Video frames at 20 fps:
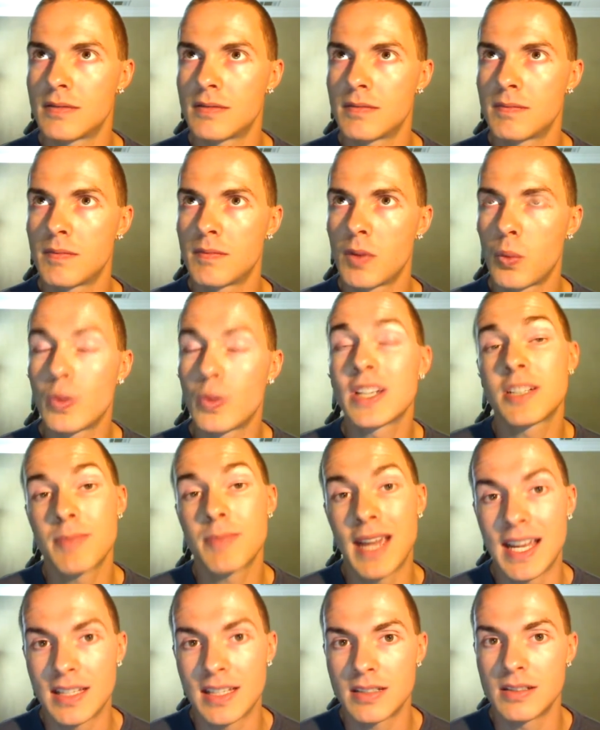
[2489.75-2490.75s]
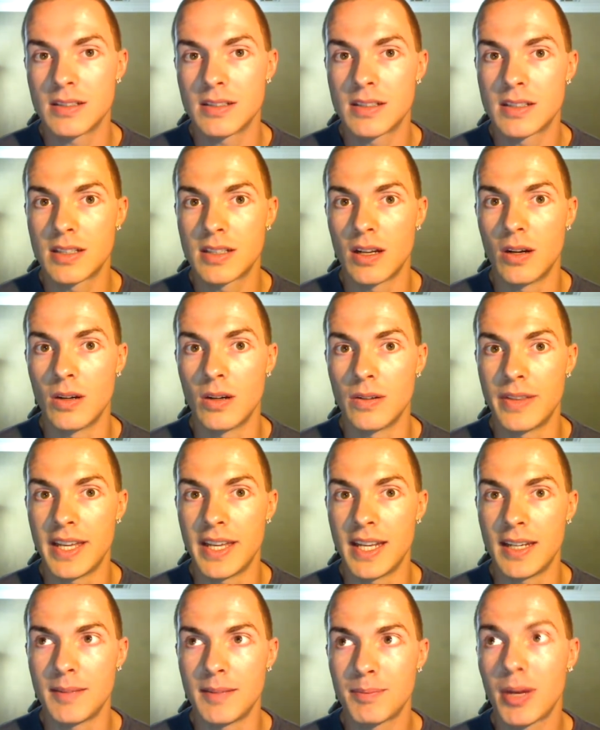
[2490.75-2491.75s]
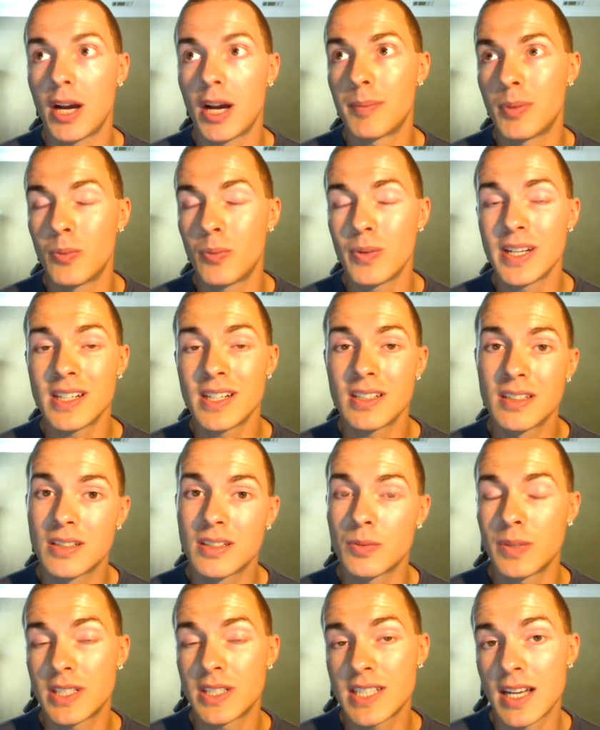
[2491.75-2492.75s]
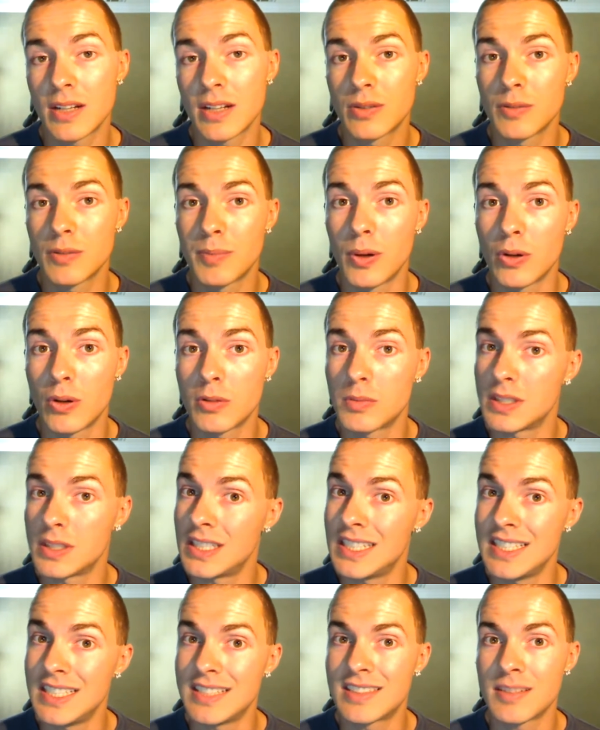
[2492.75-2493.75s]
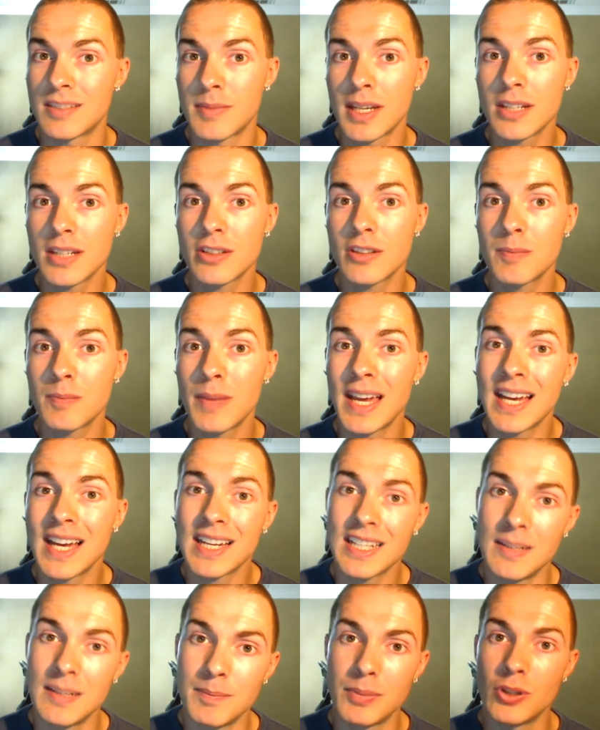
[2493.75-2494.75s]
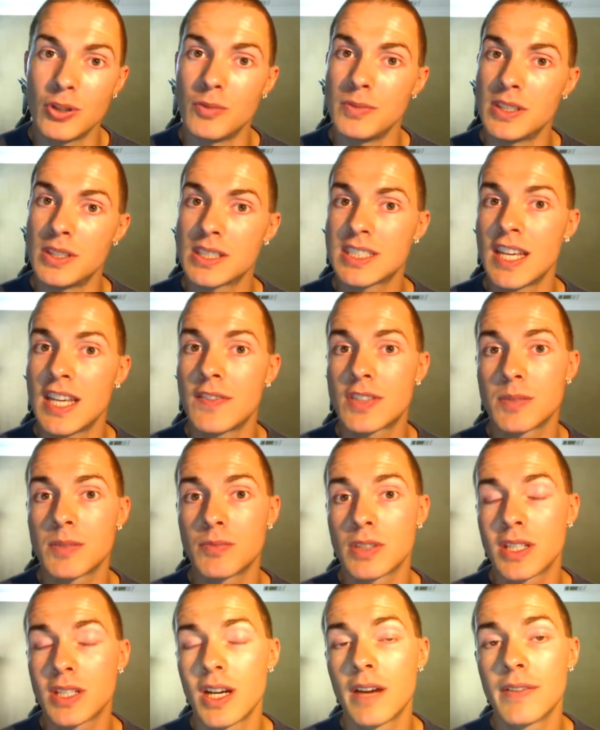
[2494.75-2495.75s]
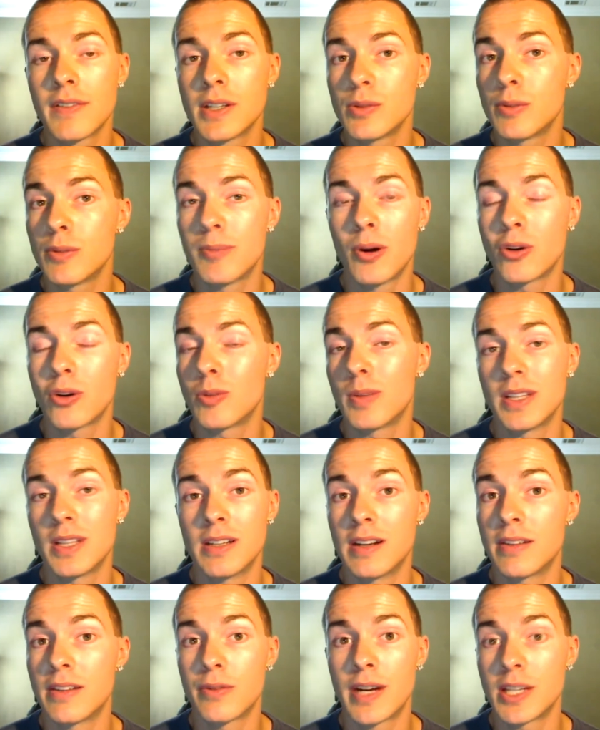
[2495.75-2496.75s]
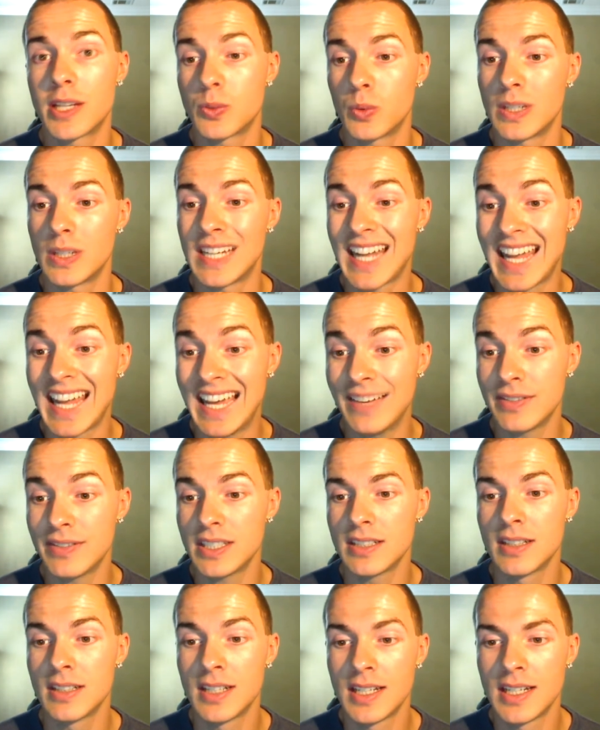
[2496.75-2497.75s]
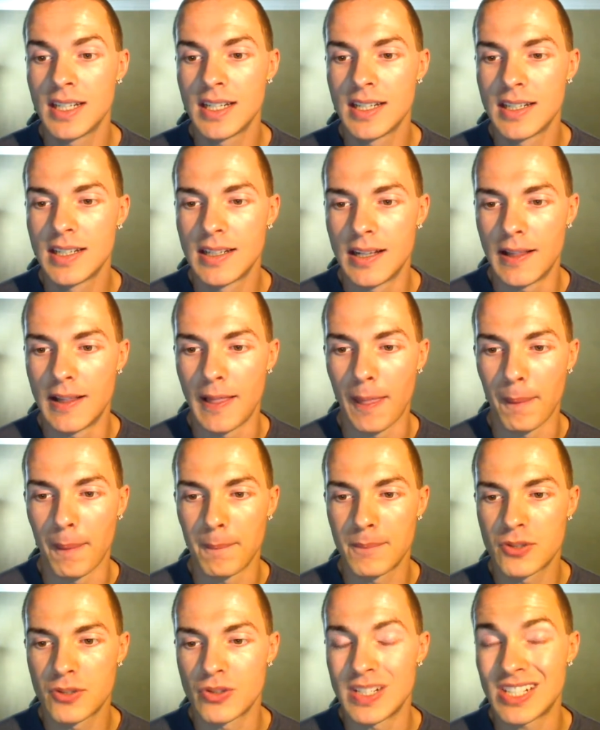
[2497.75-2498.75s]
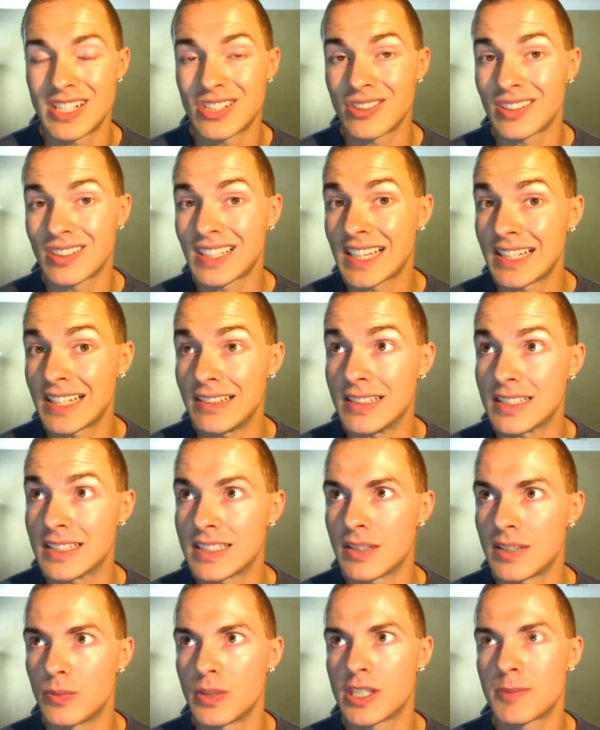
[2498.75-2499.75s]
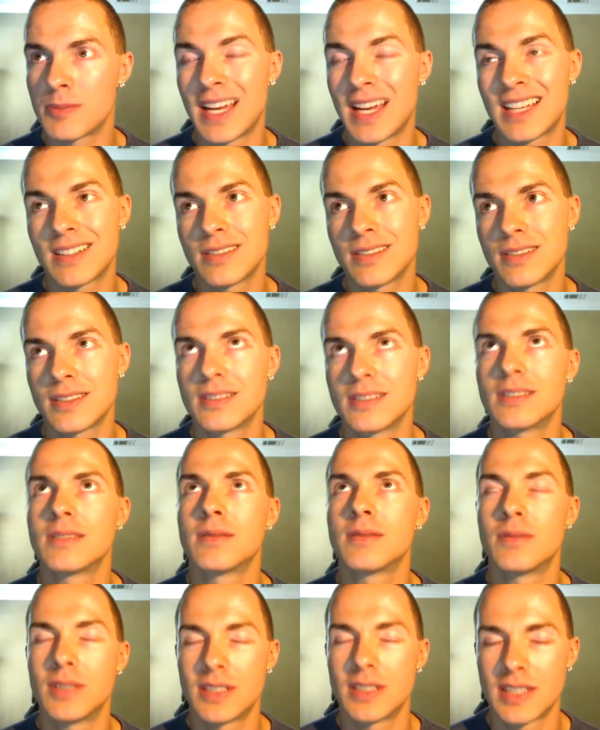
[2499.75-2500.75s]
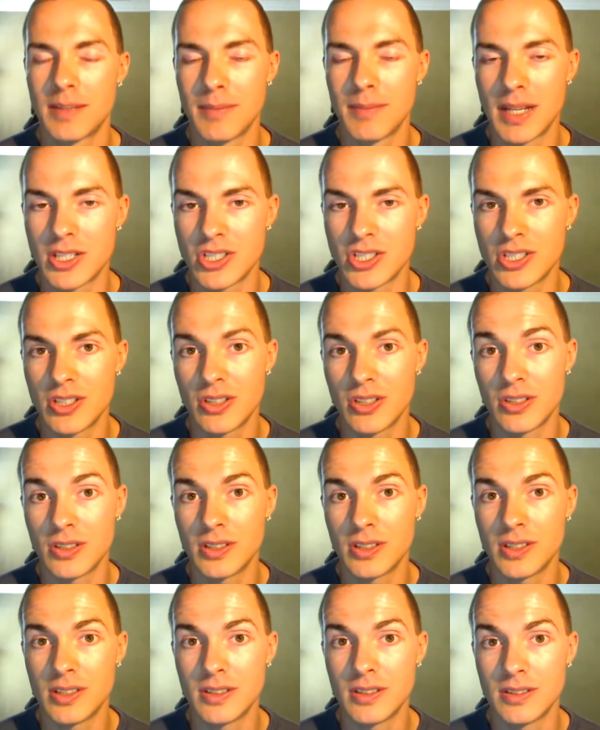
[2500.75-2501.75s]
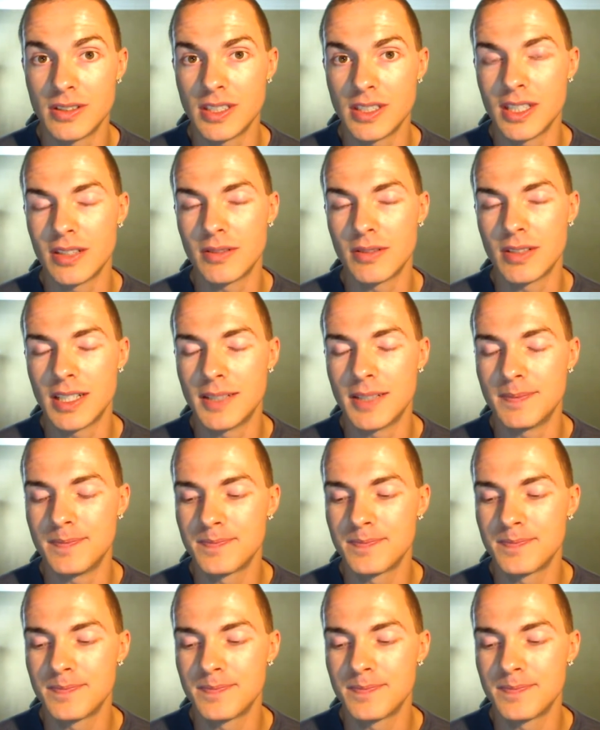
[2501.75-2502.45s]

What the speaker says: wish passers. So they pop a wish, switch out to a Pokemon that needs some health back, and boom, you just gave some recovery to a Pokemon that otherwise wouldn't have it. Traditional clerics and wish passers are ones I mentioned earlier. Umbreon,